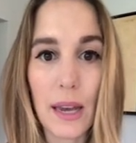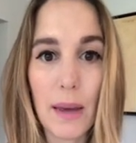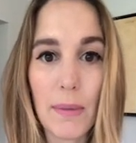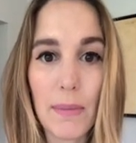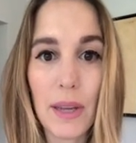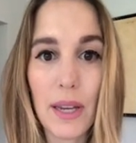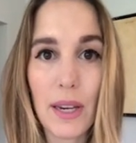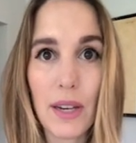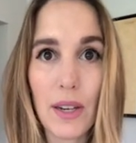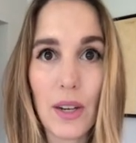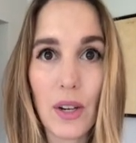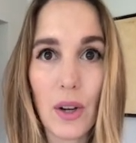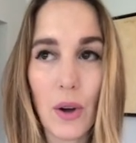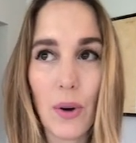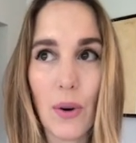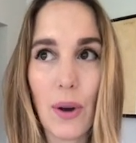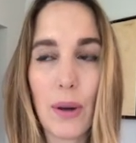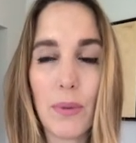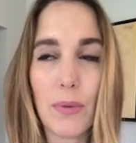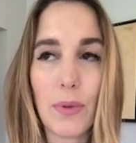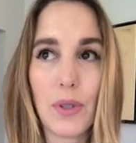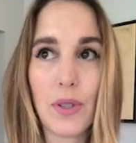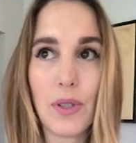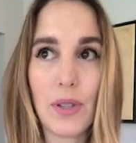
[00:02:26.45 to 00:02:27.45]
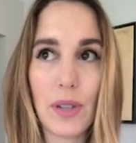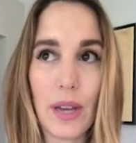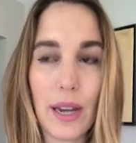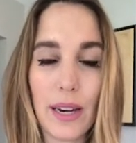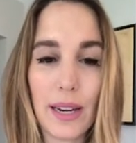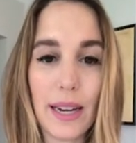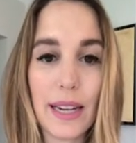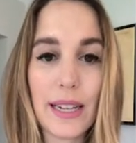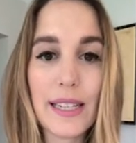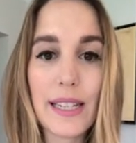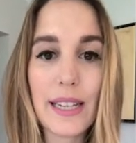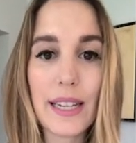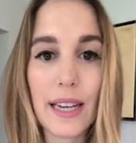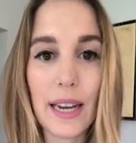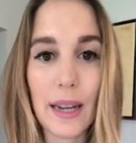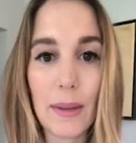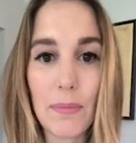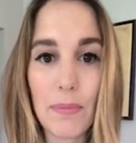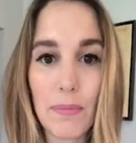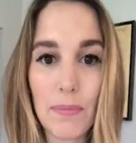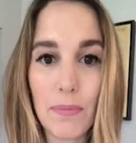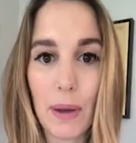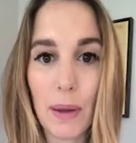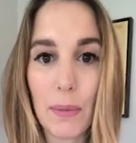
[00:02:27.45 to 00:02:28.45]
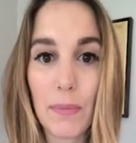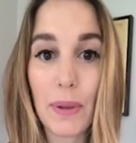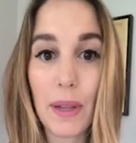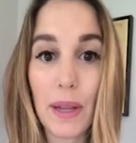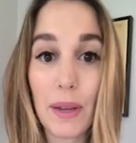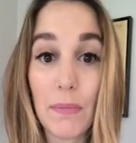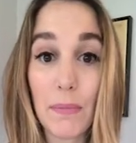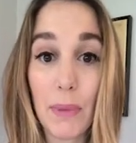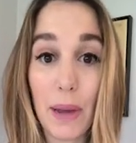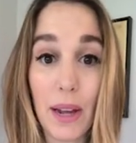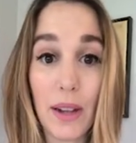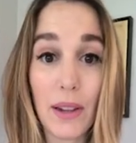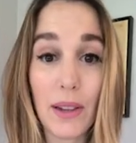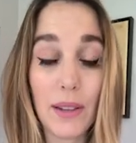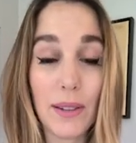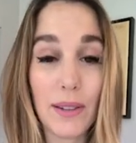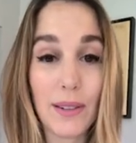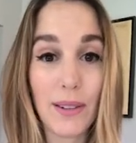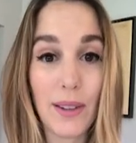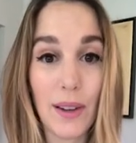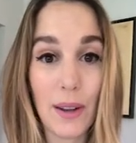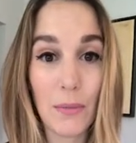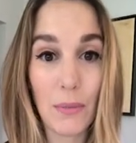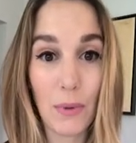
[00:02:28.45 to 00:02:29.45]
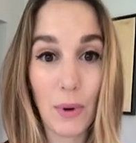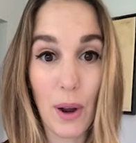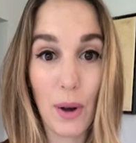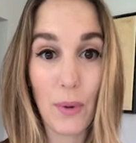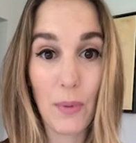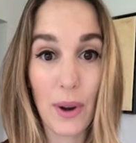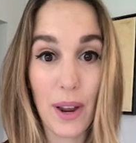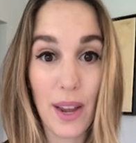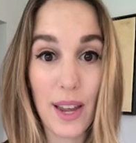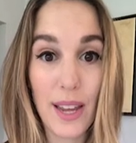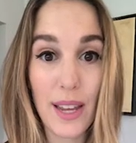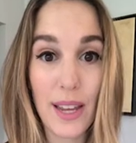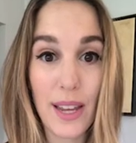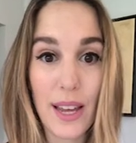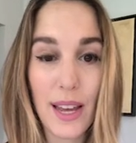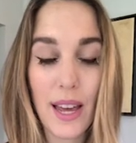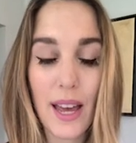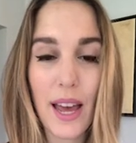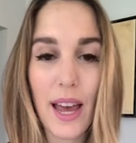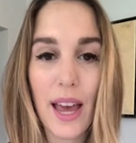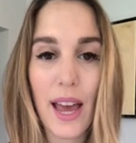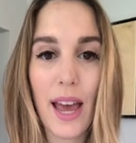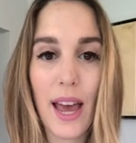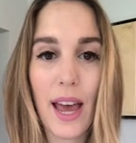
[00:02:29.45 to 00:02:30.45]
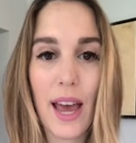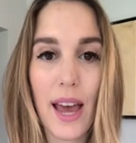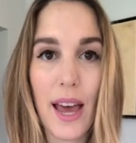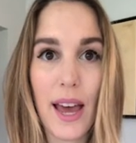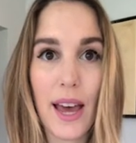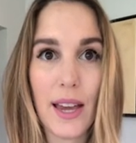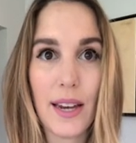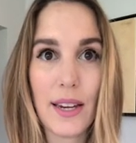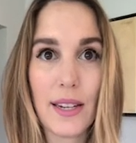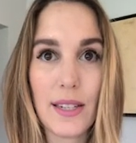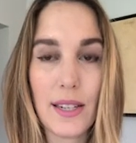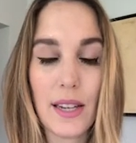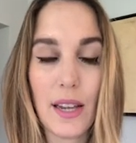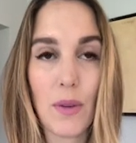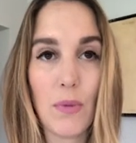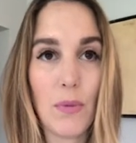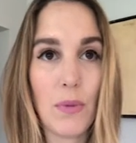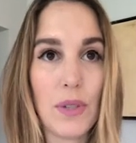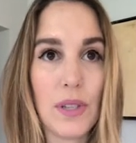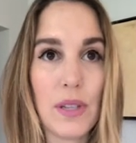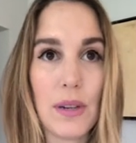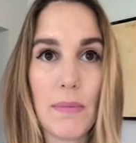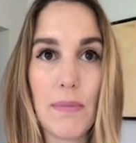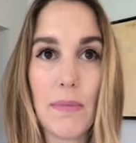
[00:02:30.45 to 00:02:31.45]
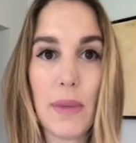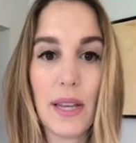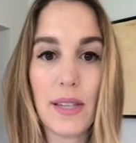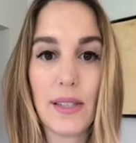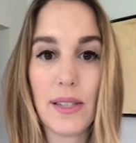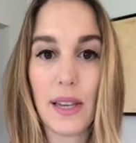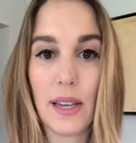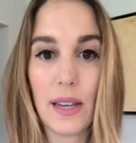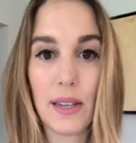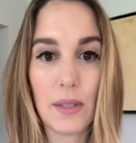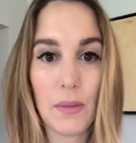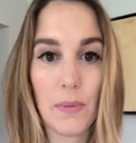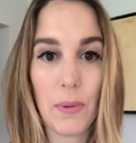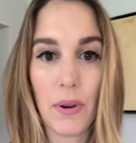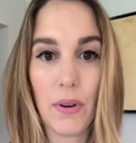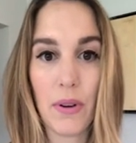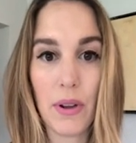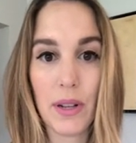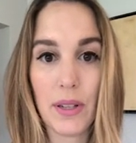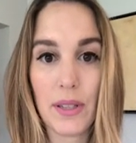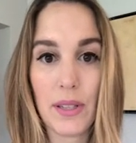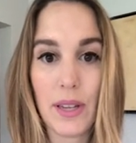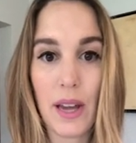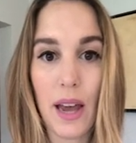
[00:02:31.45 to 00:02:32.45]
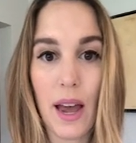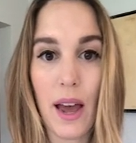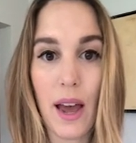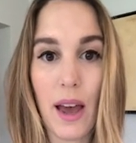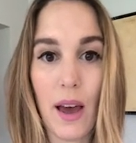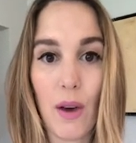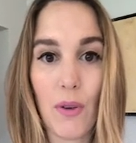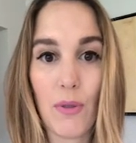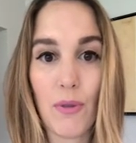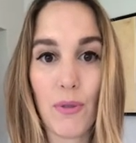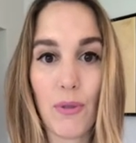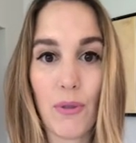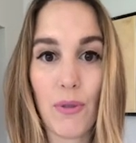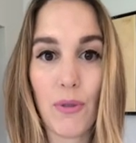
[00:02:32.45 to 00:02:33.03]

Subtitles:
I mean, you know, I was at 19, I played Belle on Broadway, and it was an amazing experience to have